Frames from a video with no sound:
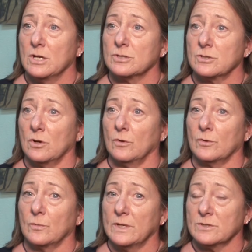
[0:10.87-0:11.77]
So
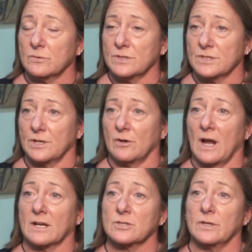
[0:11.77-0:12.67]
the Resource Center
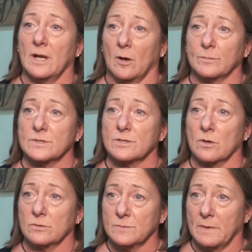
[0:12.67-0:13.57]
actually helps
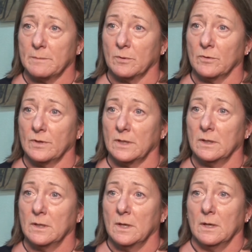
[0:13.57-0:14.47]
those people that,
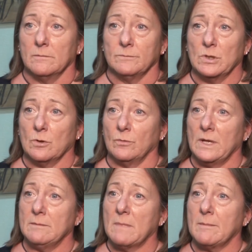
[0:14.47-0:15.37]
you know,
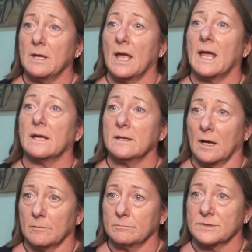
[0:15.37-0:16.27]
need maybe a hand
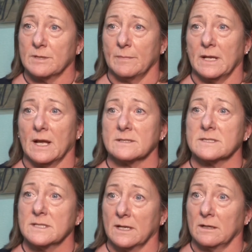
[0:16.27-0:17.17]
up. Somebody got
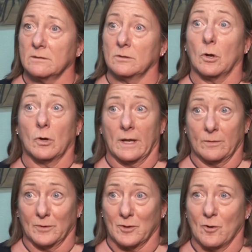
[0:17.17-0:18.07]
sick, or
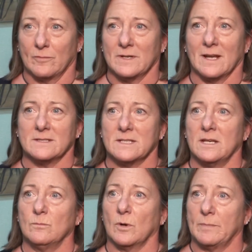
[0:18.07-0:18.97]
like with
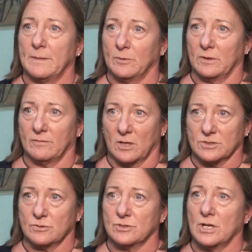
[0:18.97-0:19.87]
COVID-19, where people have
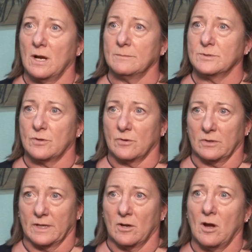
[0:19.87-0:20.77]
lost their jobs, or they're
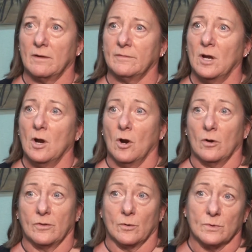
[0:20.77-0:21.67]
laid off,
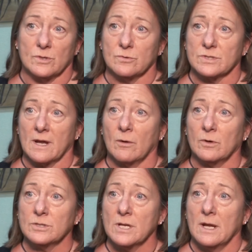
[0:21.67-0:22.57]
or they're reduced
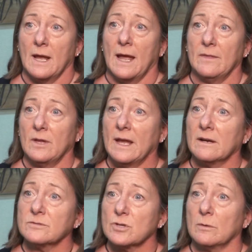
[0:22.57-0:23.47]
hours, and they
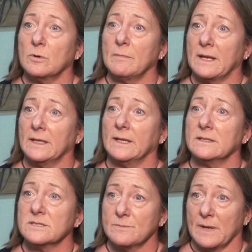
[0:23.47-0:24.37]
have trouble making
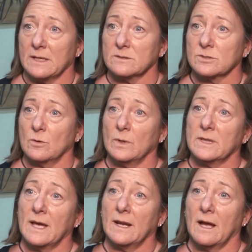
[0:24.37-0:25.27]
ends meet. So what
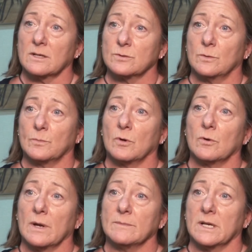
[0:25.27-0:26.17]
that actual
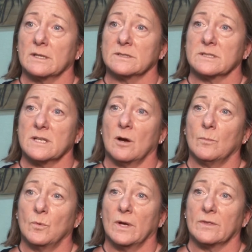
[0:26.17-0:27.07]
program does is
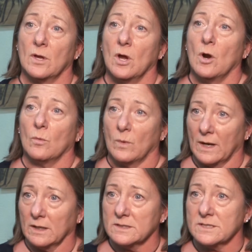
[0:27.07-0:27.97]
help with
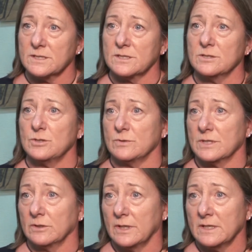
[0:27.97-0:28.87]
rental assistance,
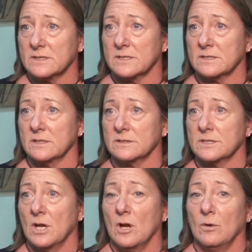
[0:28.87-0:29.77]
utility assistance.
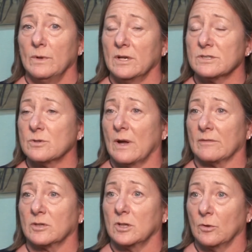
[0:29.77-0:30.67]
We also
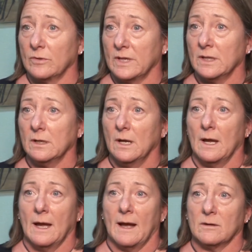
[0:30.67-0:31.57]
have clothing,
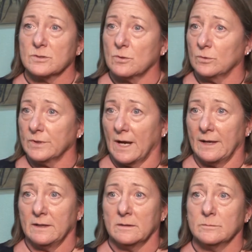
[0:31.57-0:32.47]
household
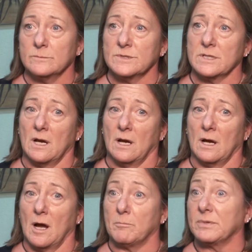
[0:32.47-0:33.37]
items,
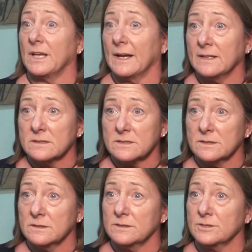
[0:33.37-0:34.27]

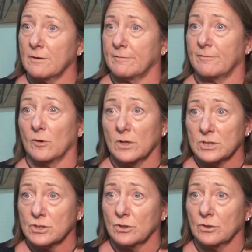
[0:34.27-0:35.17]
appliances,
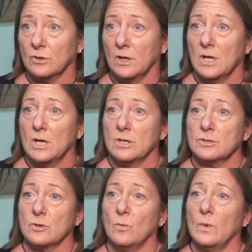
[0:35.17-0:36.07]
furniture.
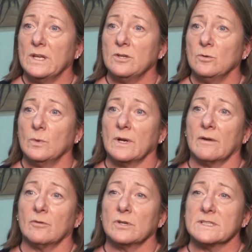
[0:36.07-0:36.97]
So we do
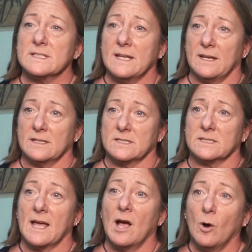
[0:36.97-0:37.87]
whatever is needed
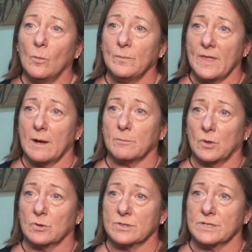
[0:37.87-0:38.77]
to help that
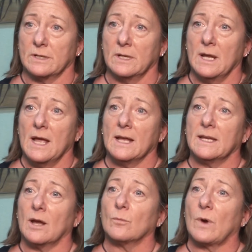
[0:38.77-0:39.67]
person
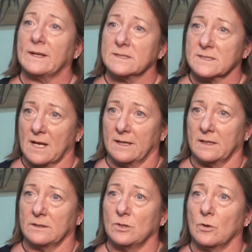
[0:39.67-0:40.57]
get
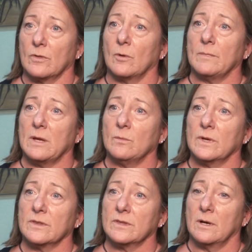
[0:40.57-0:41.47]
right-sided. You know, they'll meet
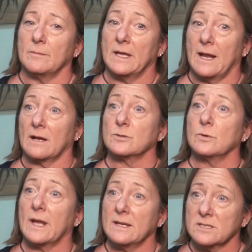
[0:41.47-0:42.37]
with an
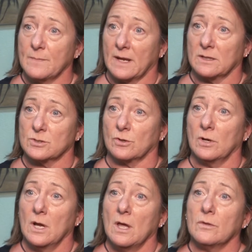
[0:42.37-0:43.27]
actual case manager
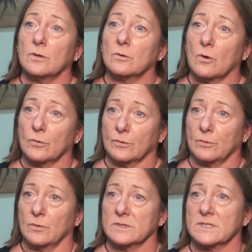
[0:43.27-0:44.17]
that'll go
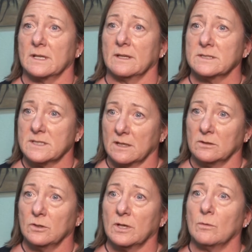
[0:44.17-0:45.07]
through and say, let's take a
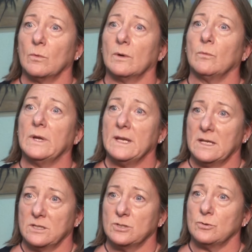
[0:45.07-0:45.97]
look at what we
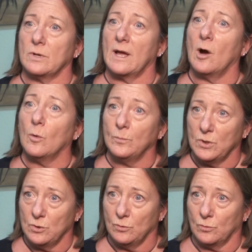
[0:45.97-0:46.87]
need to do to help
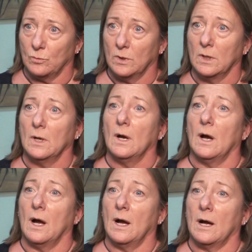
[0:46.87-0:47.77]
you
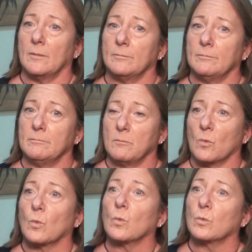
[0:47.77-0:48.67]

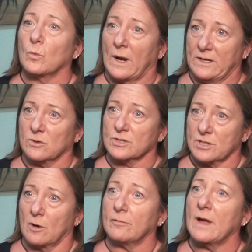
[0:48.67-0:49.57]
right
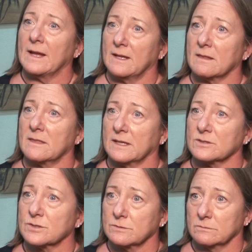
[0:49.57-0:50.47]
yourself and get
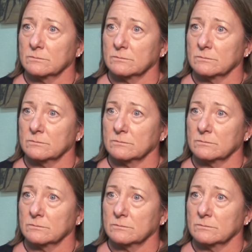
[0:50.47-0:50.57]
things